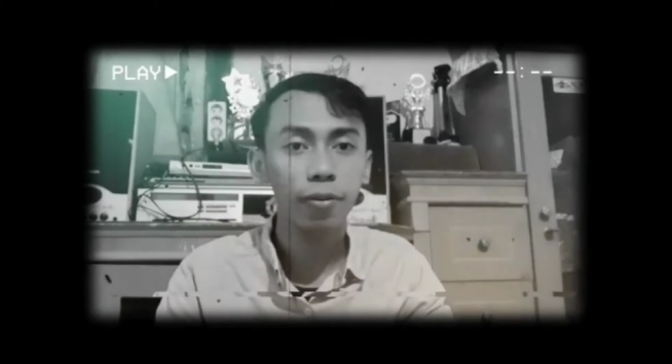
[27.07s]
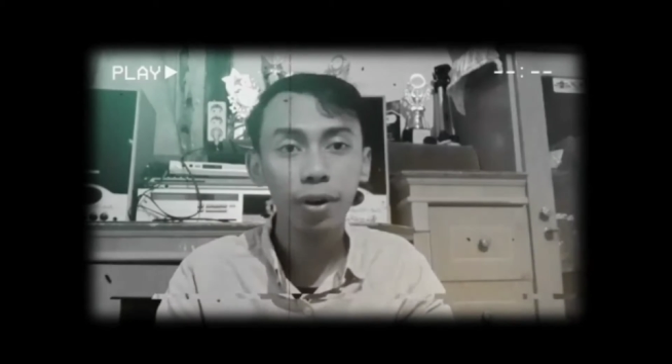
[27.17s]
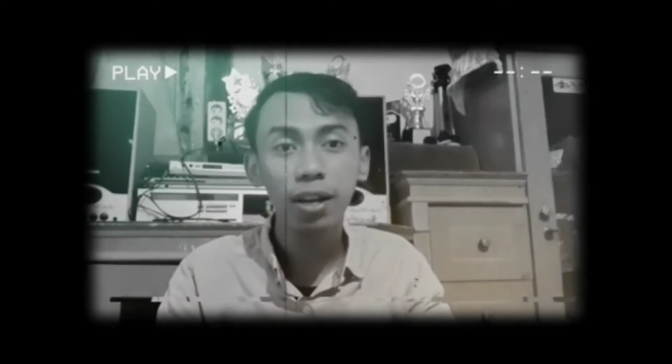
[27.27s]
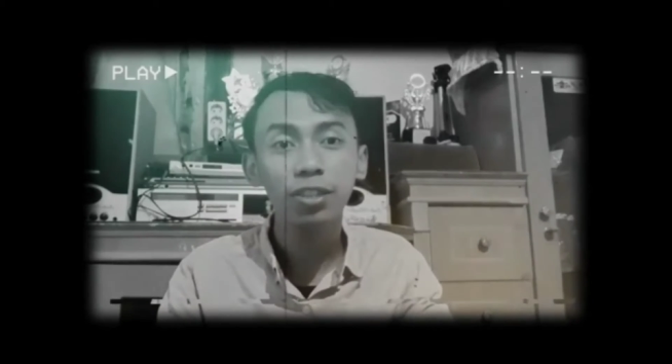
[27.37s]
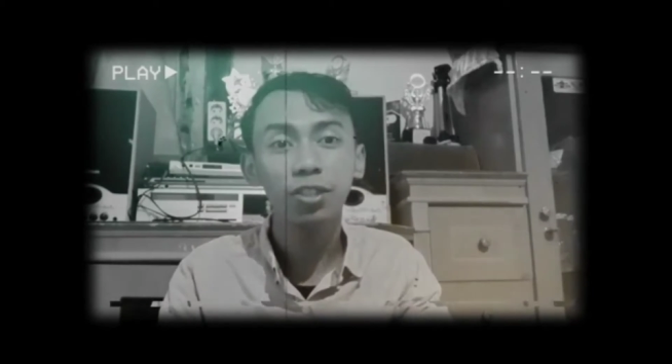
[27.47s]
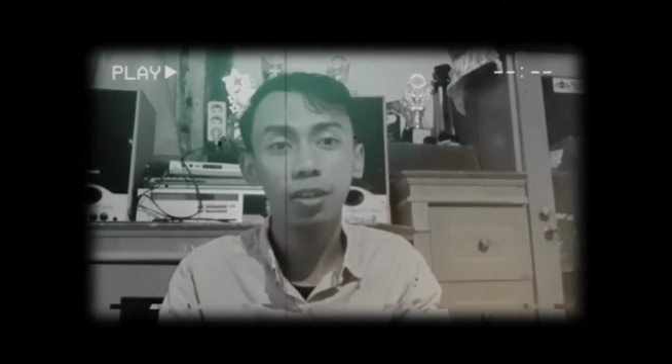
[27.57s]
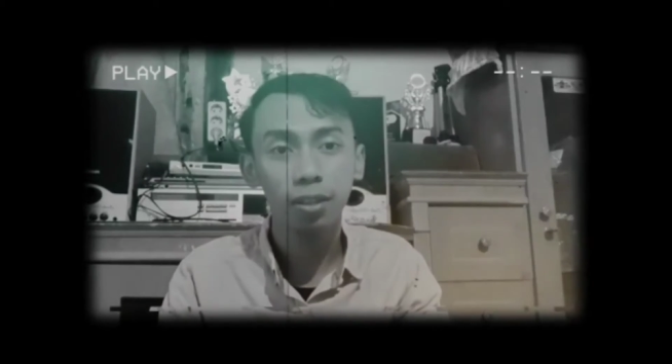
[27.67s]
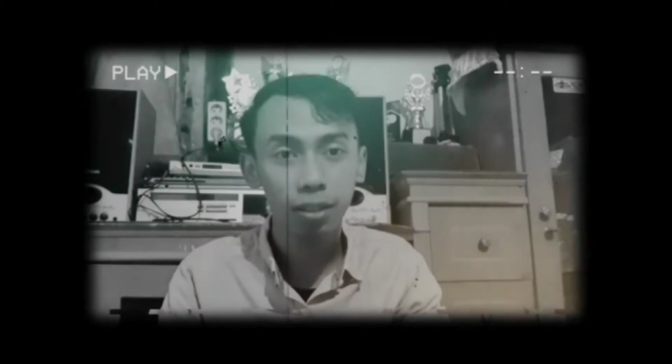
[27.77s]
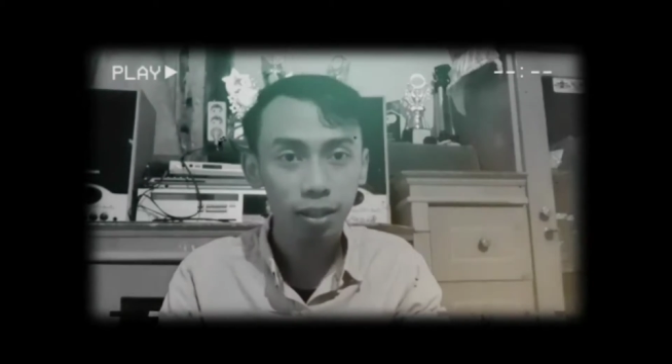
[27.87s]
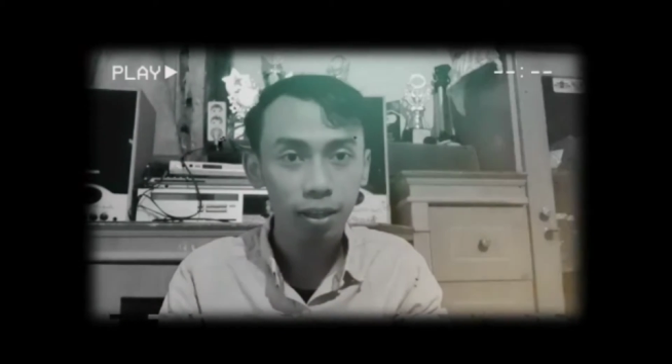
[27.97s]

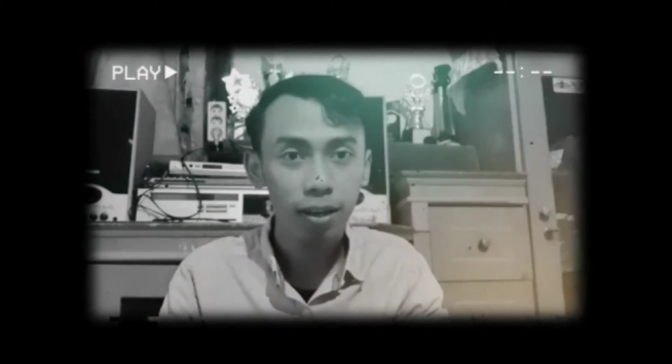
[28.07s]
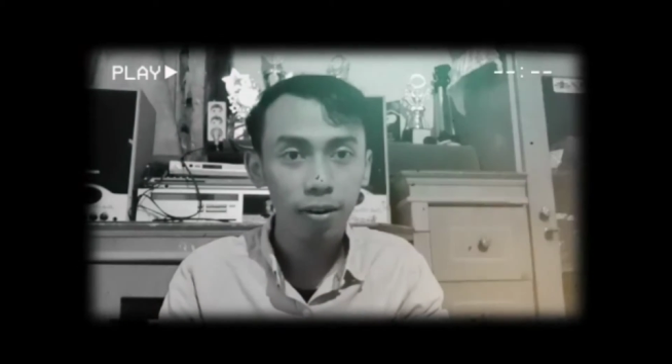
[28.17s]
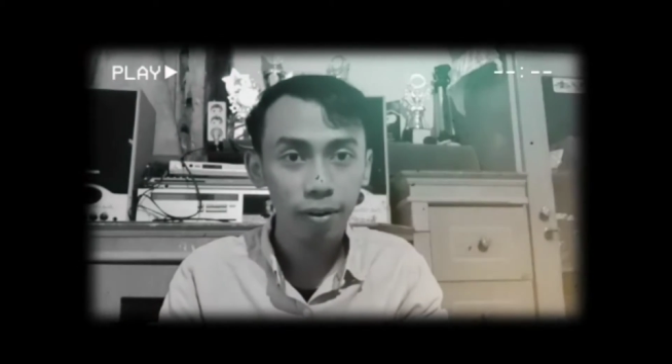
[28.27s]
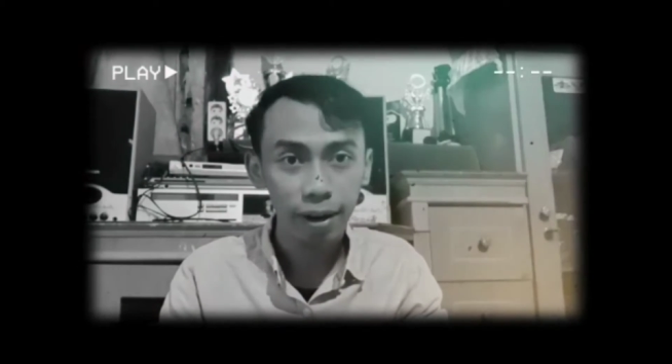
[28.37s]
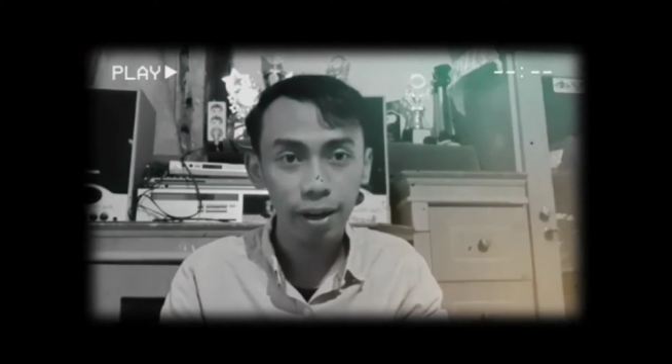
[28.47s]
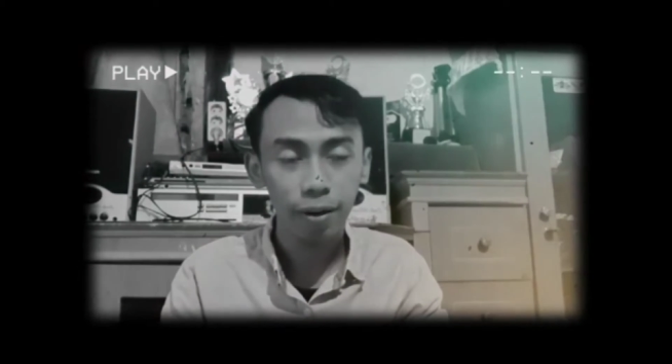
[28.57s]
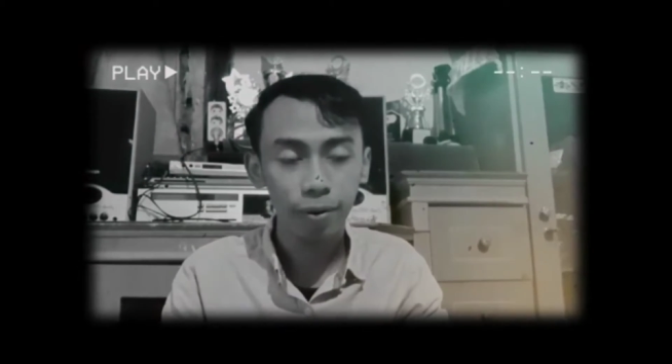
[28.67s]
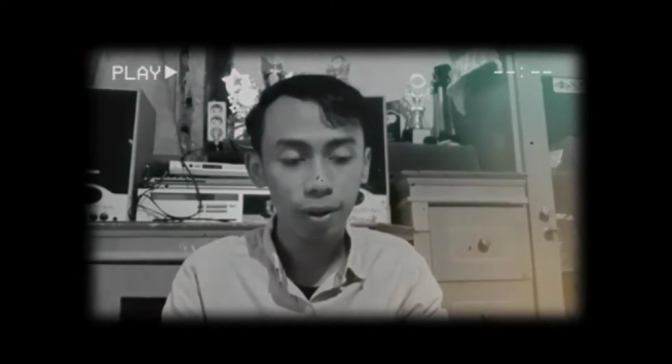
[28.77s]
religion right now.